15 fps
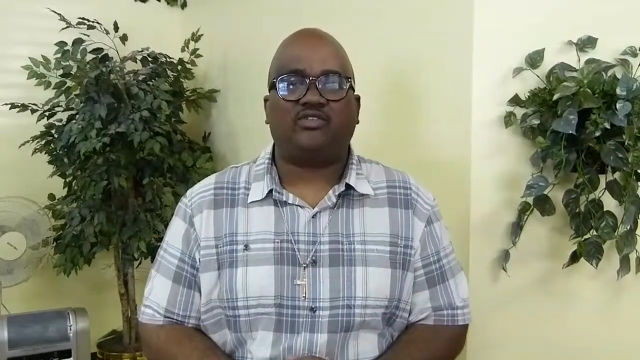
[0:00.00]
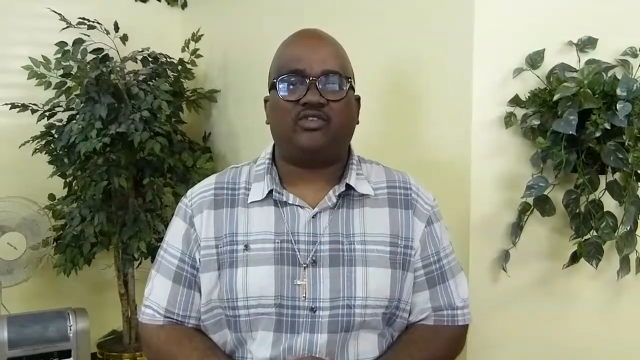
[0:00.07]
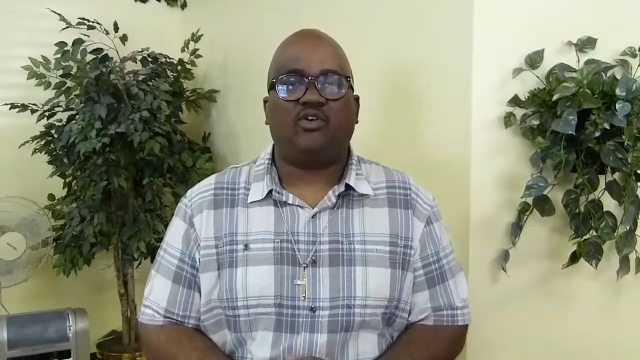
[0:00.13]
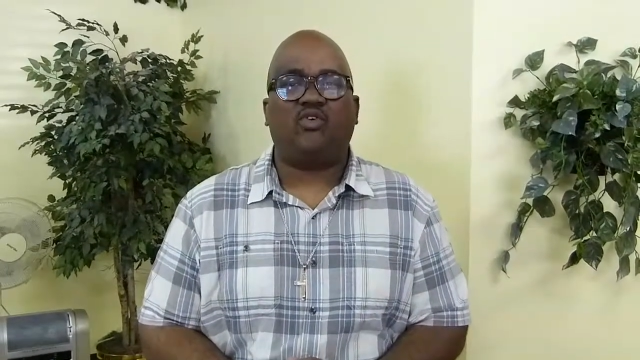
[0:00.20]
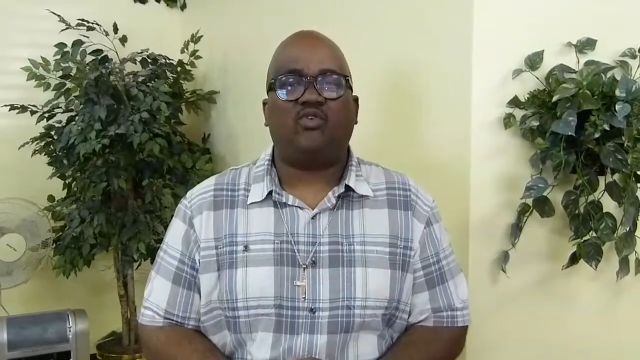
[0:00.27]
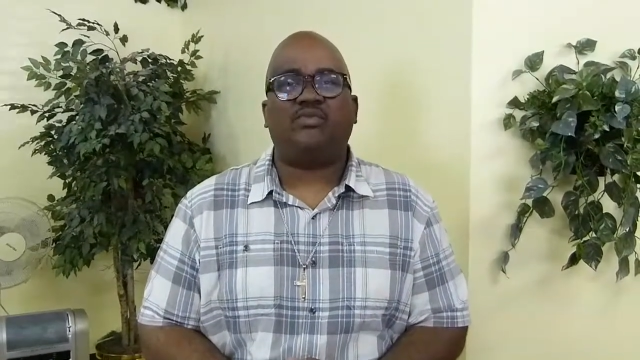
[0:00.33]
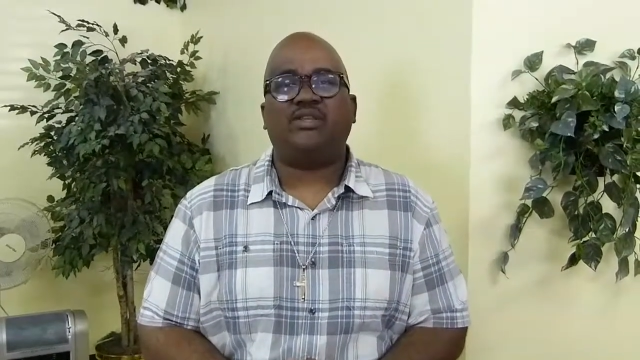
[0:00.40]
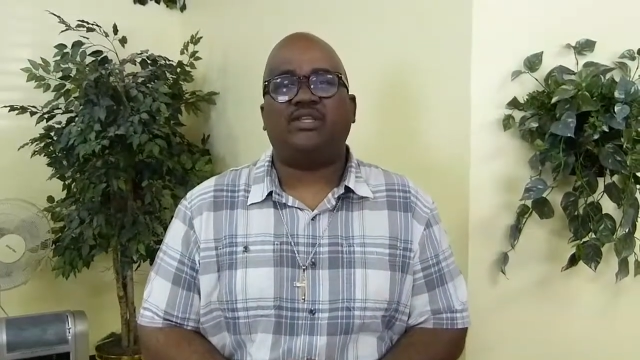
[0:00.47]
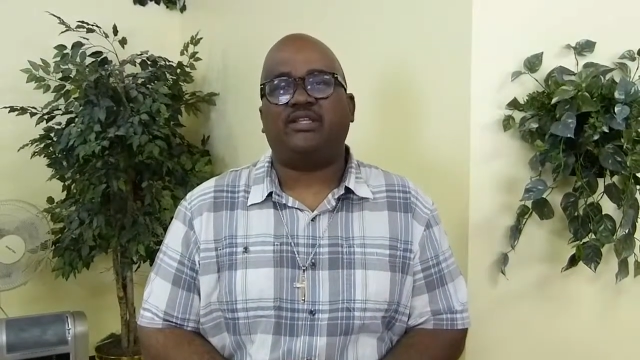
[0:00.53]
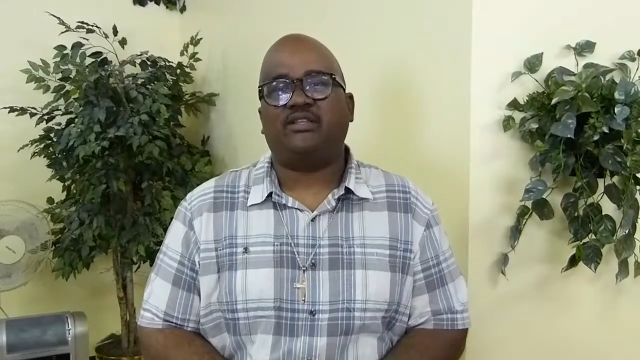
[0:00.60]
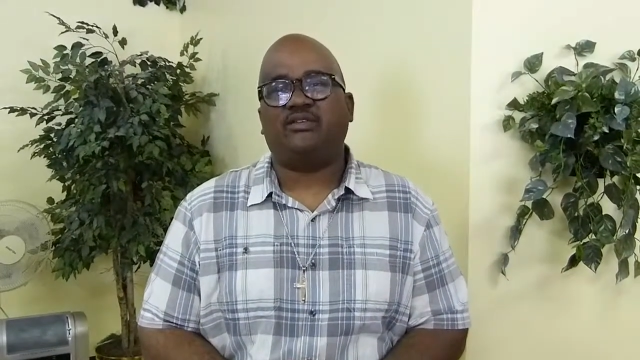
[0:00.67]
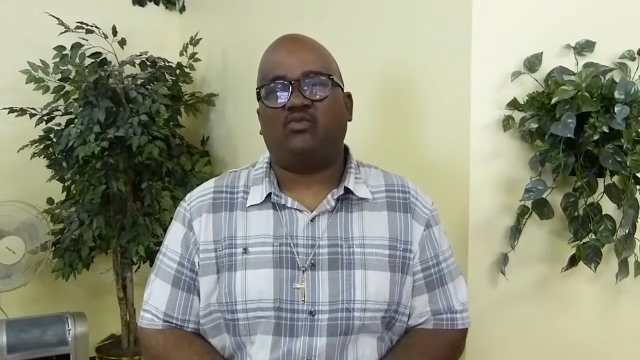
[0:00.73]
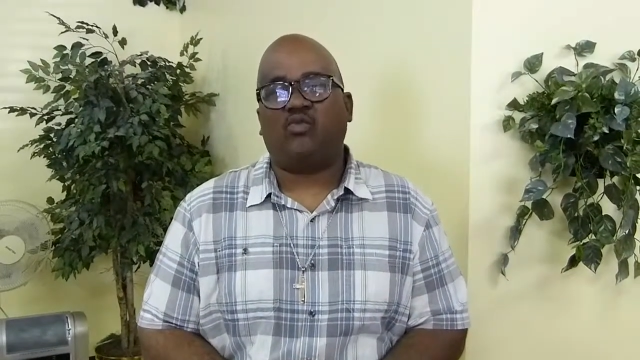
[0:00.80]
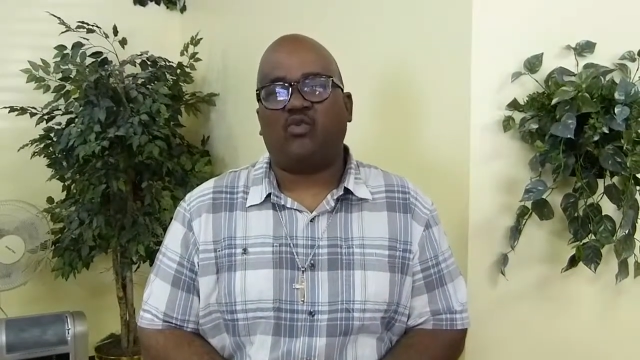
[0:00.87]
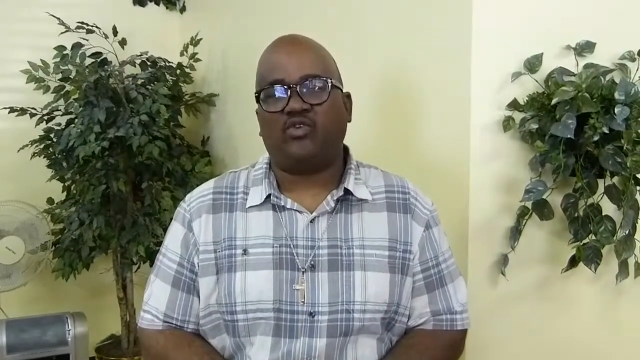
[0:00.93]
the Hope and
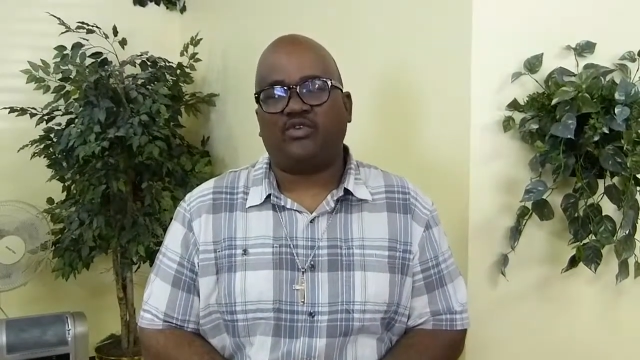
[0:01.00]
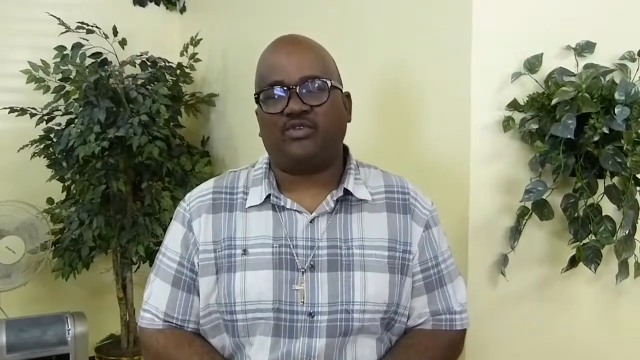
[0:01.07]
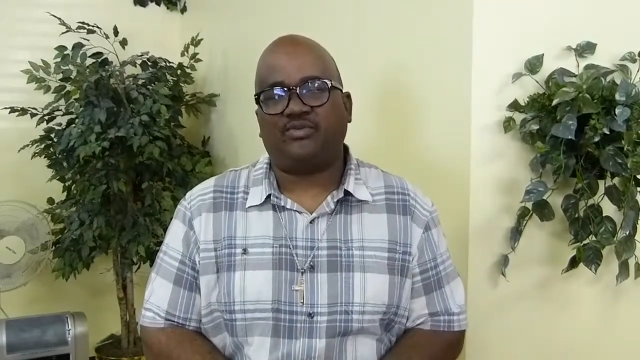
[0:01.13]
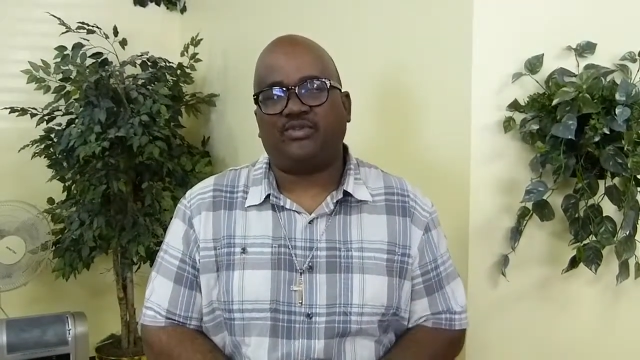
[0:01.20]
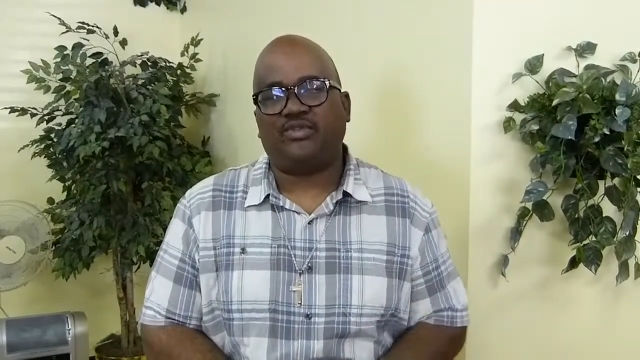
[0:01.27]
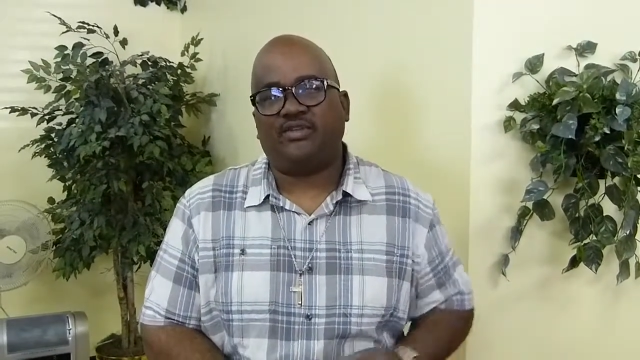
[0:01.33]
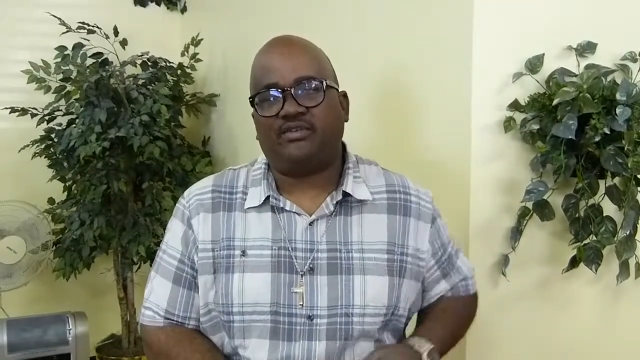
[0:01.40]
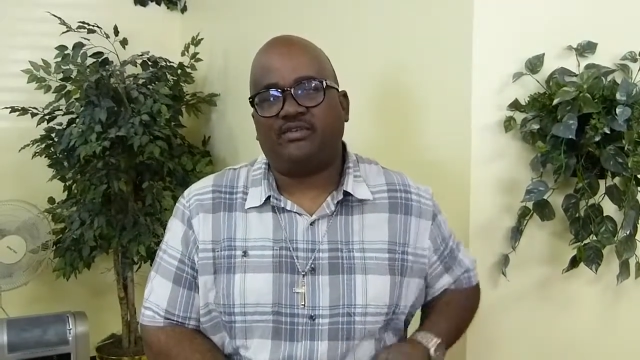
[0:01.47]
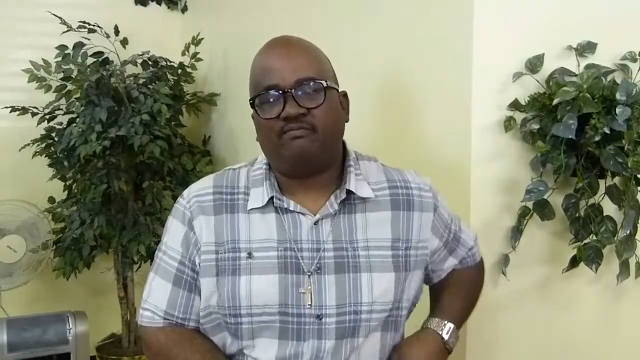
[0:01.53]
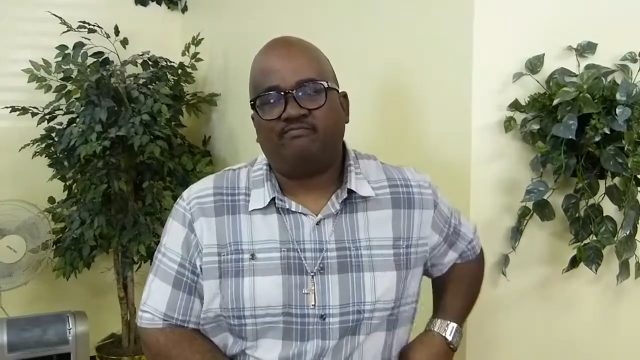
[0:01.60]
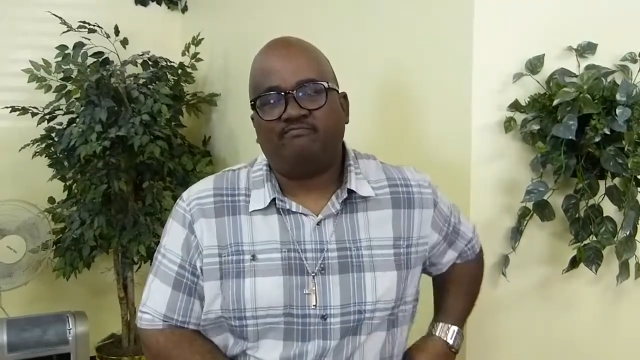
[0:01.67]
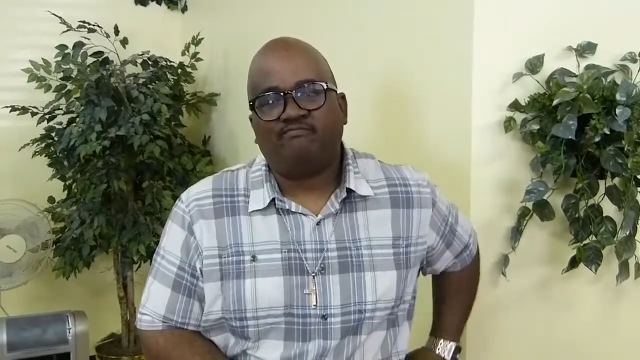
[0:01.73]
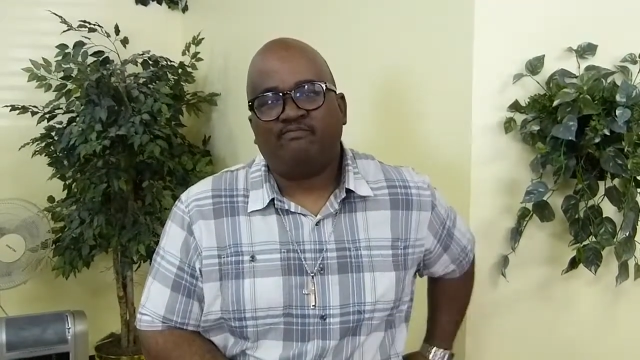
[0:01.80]
Healing Worship Center,